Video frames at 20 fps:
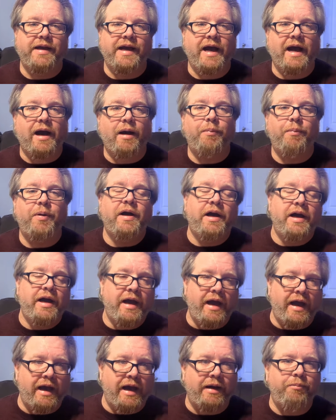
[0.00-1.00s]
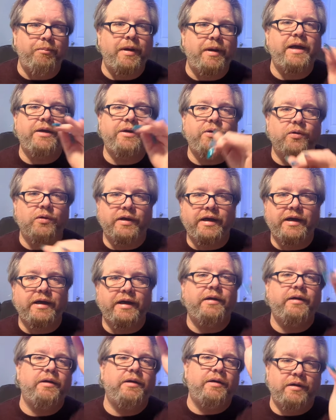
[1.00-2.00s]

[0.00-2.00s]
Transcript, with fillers: app and manually